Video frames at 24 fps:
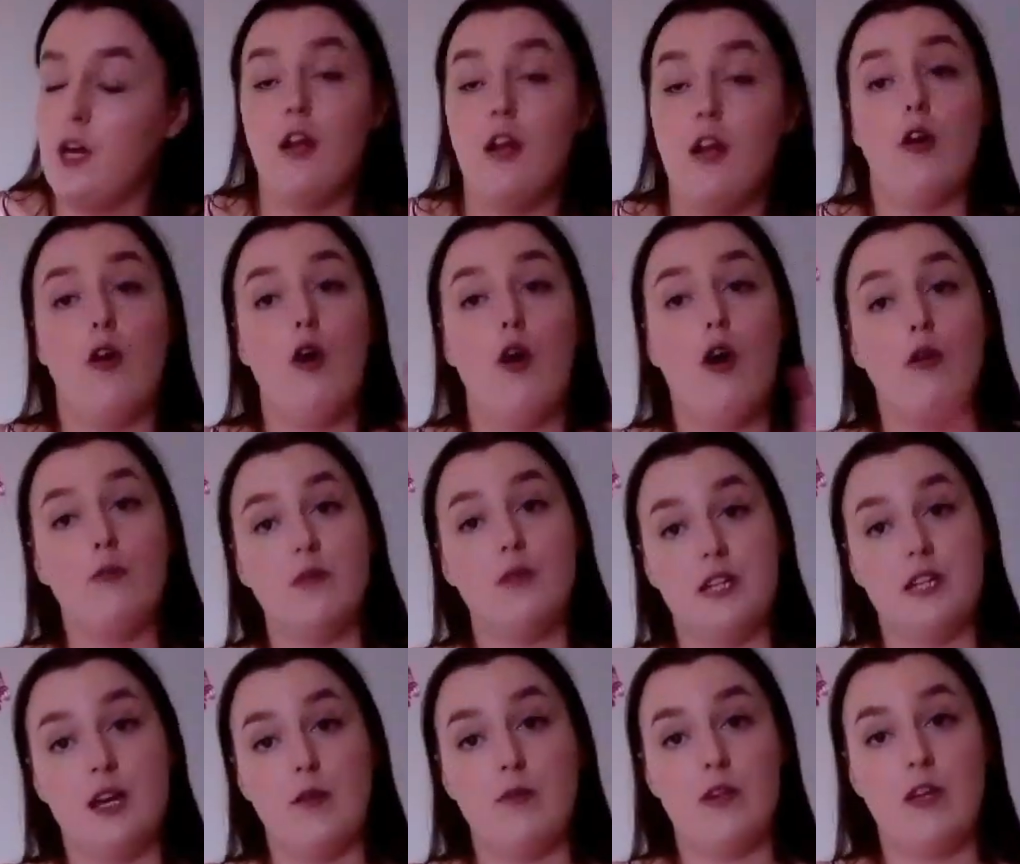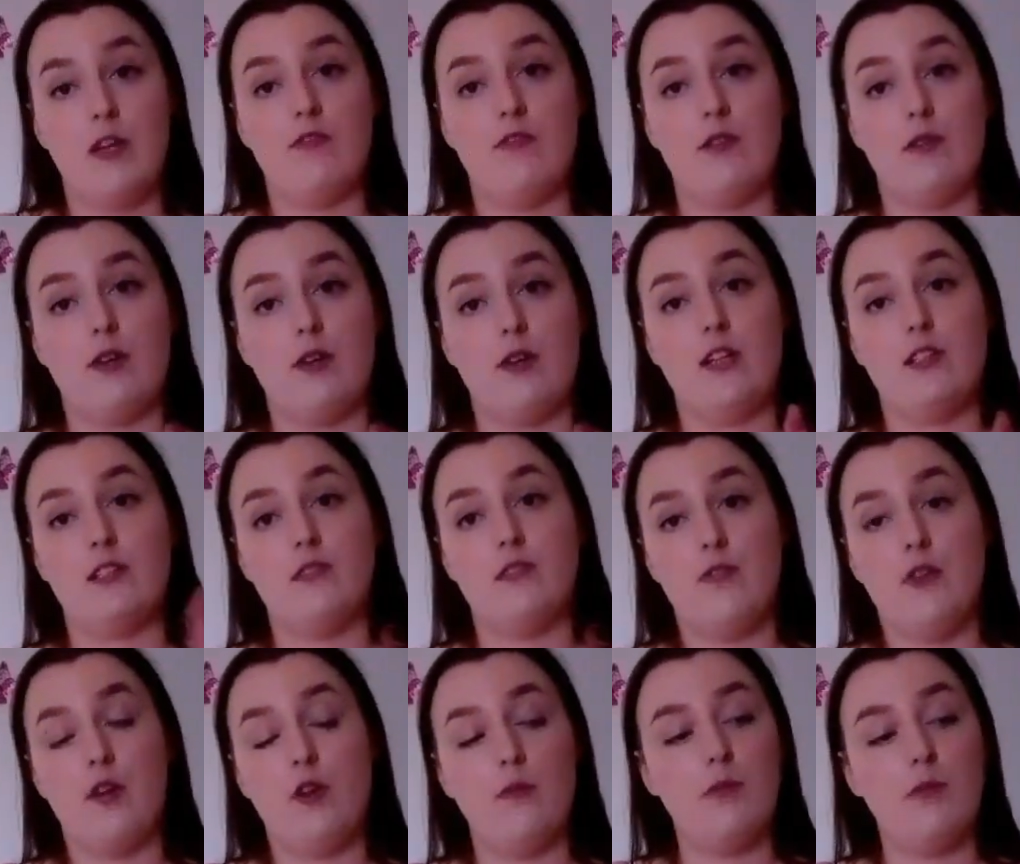It'll all be down there for you guys to
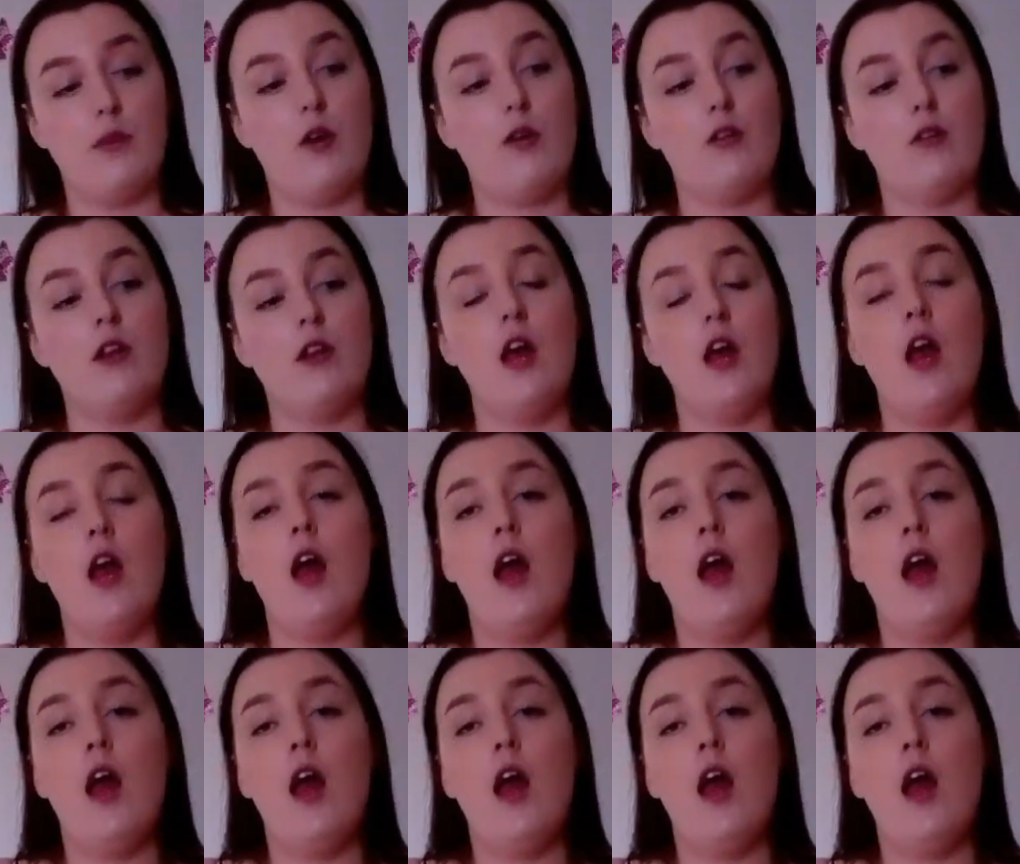follow me on.